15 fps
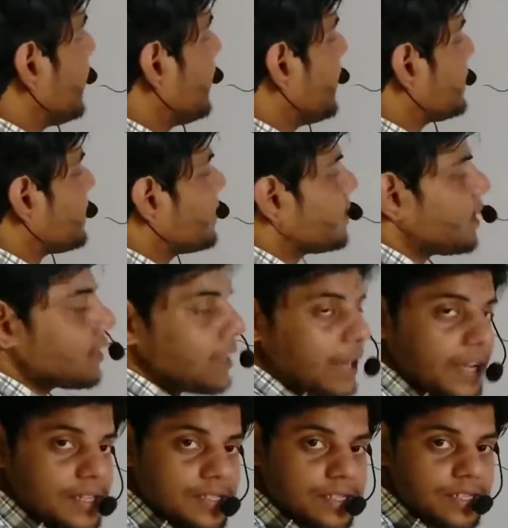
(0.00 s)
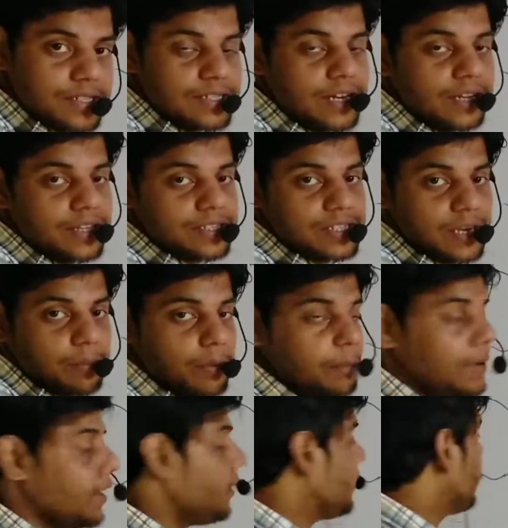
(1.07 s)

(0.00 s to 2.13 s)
get internalized inside the cell membrane,